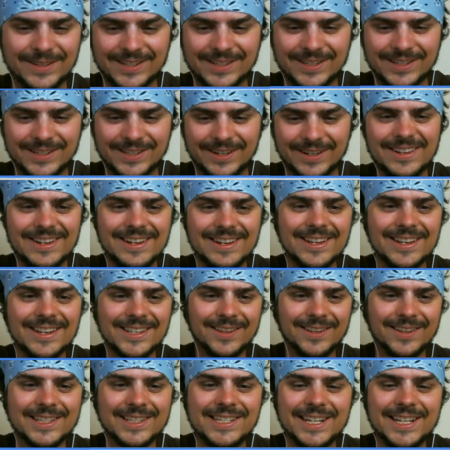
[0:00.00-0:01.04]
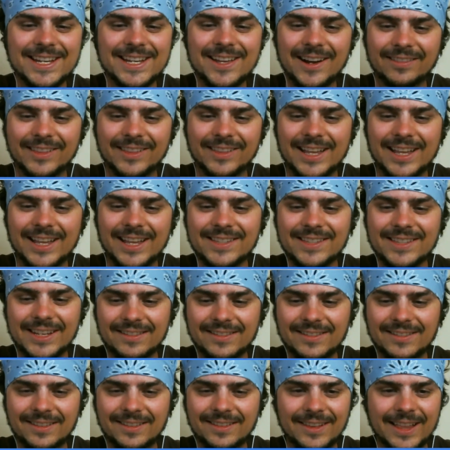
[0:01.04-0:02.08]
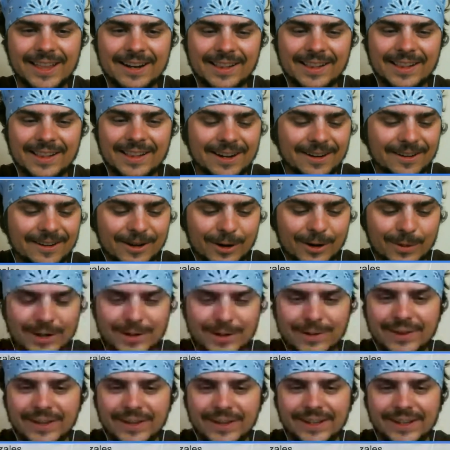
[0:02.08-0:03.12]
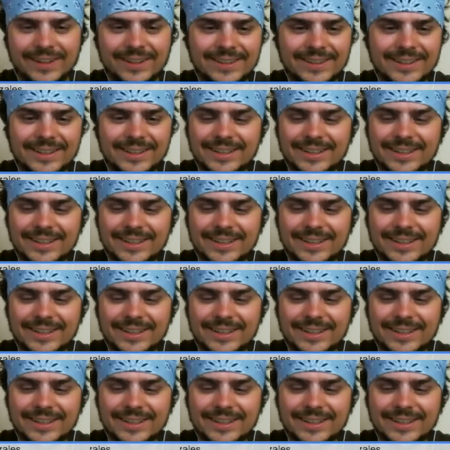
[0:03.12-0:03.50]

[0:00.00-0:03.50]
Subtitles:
So let's dig in on Leslie and let her know what you think.